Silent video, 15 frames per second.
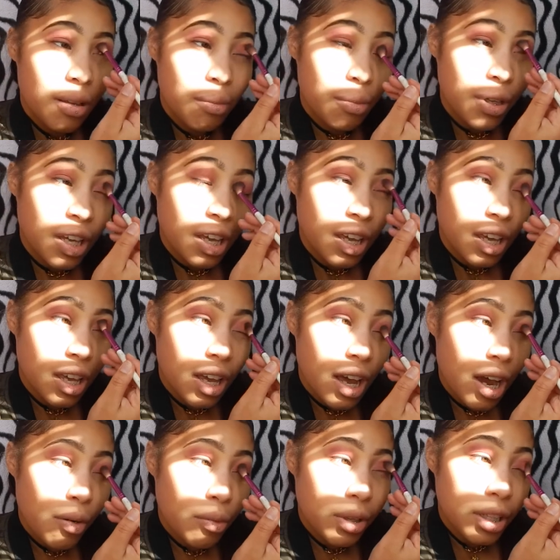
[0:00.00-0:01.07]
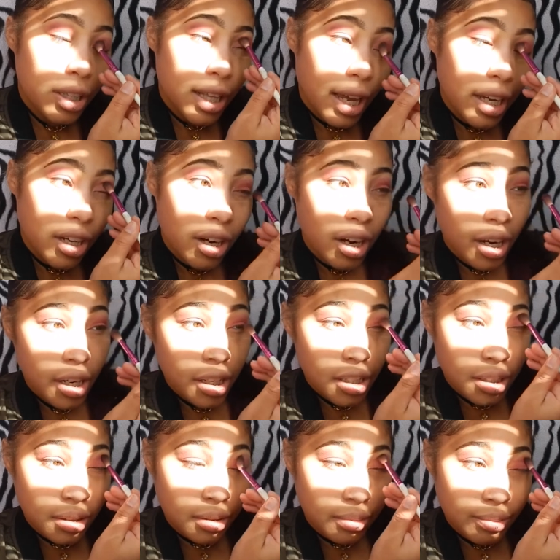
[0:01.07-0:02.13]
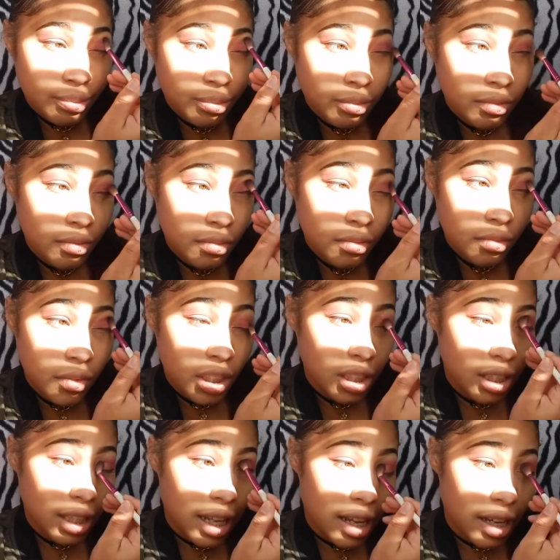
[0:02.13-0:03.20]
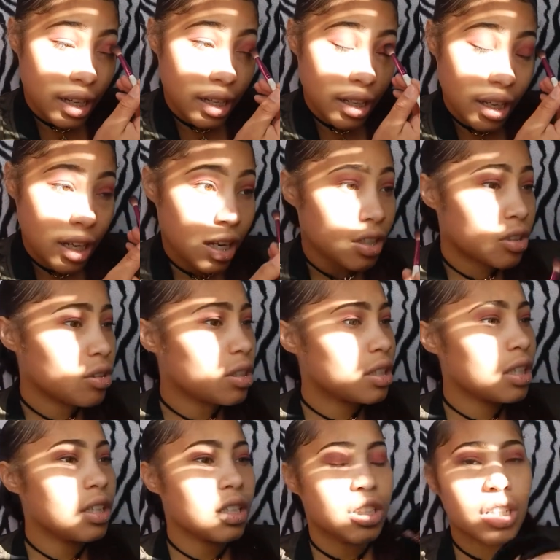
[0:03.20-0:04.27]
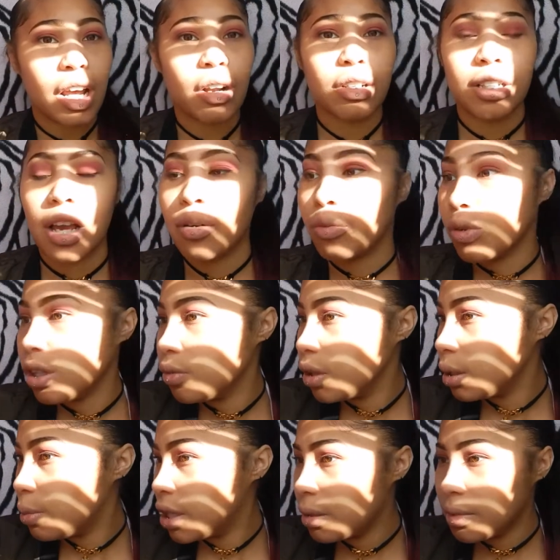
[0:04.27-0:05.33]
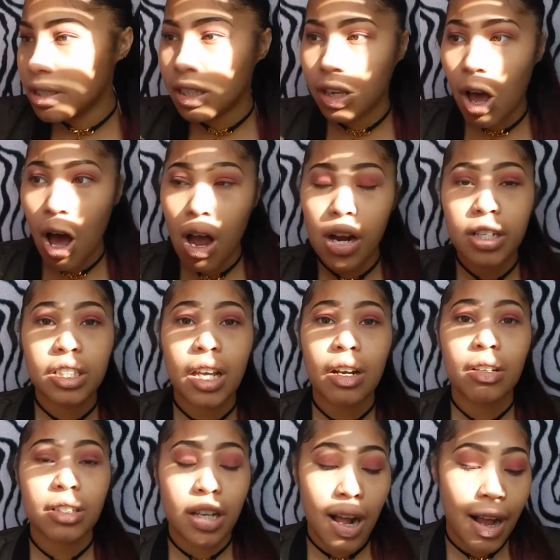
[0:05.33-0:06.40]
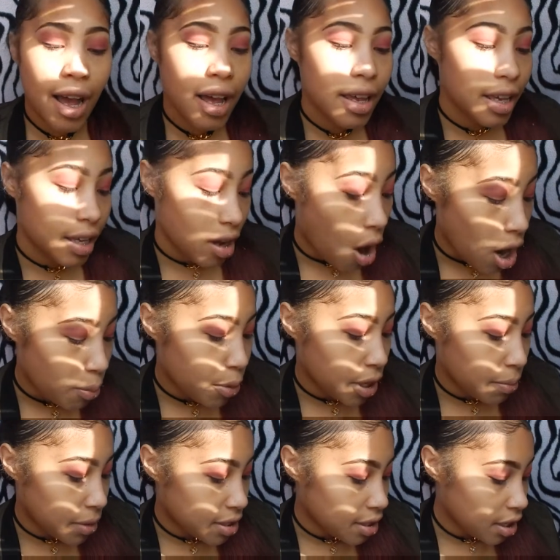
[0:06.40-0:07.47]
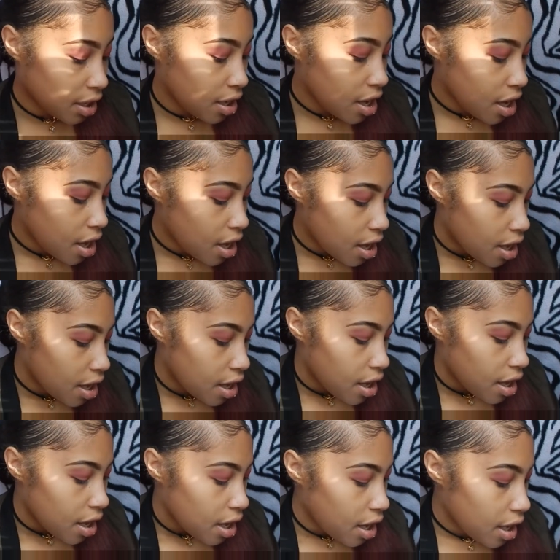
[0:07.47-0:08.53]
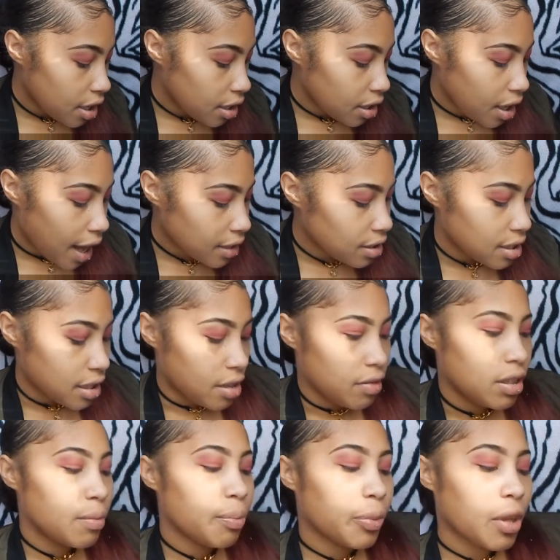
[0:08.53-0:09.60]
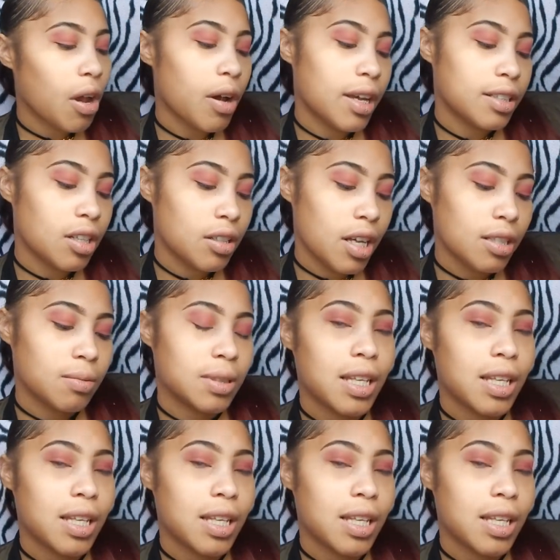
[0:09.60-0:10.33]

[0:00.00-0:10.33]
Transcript: But I really like her um line, and as you can see, the shadow is like really really pigmented. All her shadows that I got are pigmented, and I just love it. Okay, so next I'm gonna